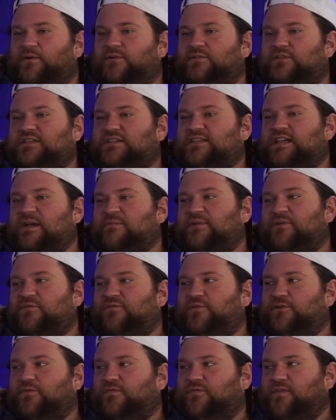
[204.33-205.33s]
who's
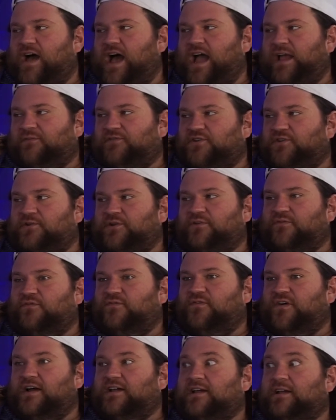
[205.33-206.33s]
7'5", shooting
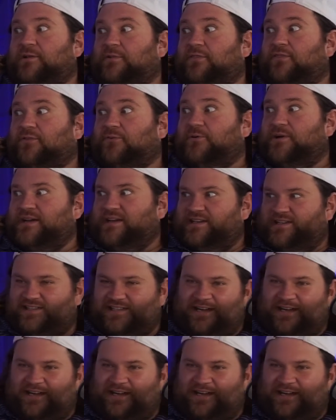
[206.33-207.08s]
fucking threes.